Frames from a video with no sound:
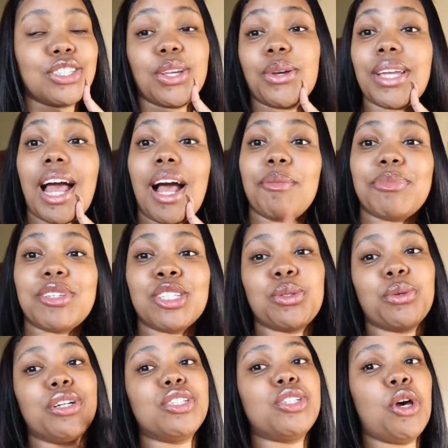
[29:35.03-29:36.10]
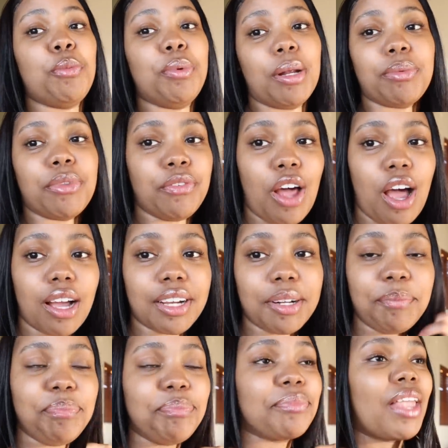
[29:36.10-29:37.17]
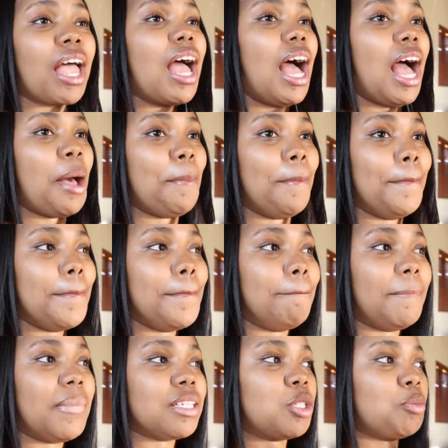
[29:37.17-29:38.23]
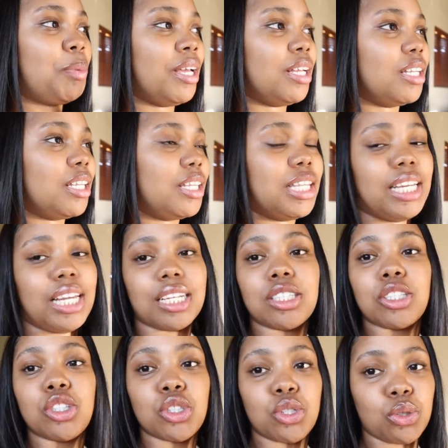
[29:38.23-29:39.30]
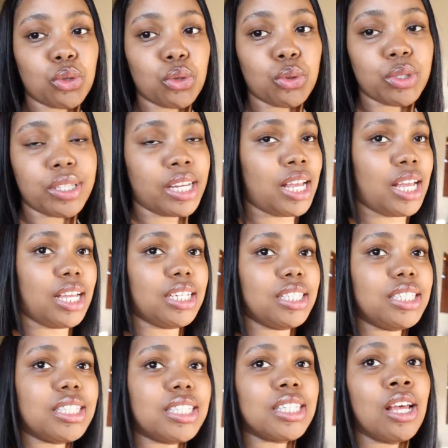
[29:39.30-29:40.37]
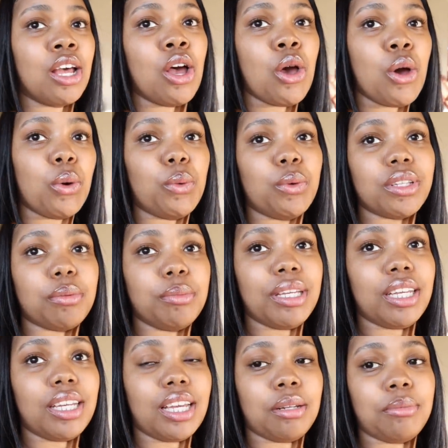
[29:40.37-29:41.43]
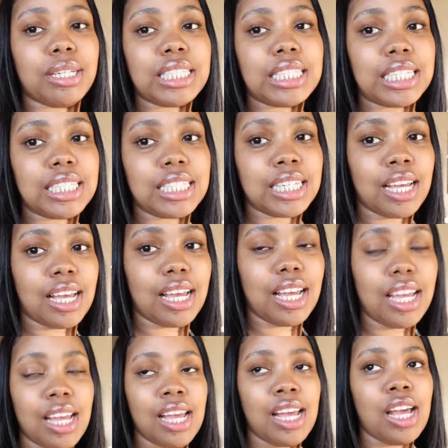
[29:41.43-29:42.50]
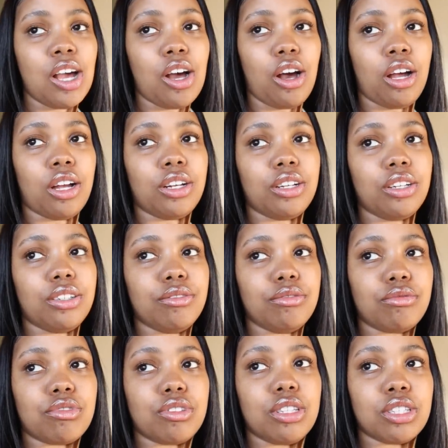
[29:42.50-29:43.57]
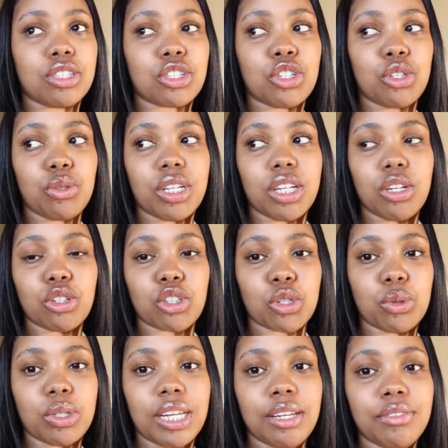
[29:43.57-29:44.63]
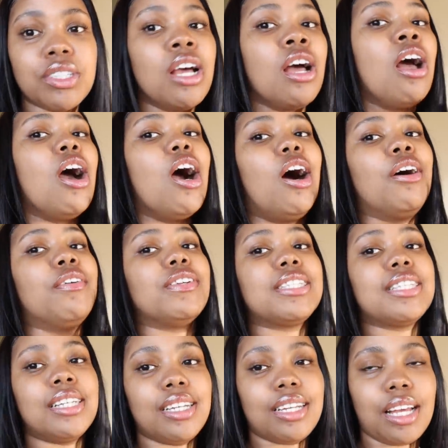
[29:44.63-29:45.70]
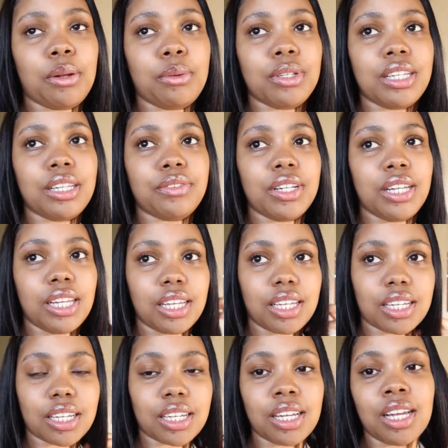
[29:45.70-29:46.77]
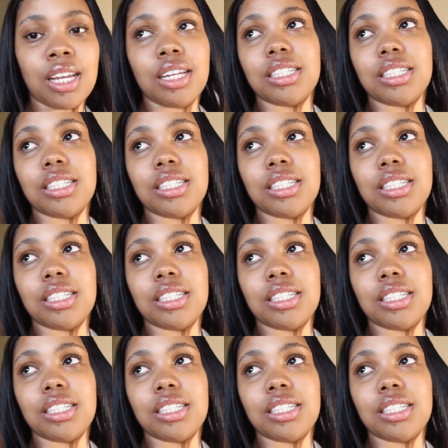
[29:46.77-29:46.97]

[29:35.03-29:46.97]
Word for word: So yeah, just wanted to open up the vlog. Um, spend the next two days with me and my sister on this cute little short lived. Obviously, I will leave a link.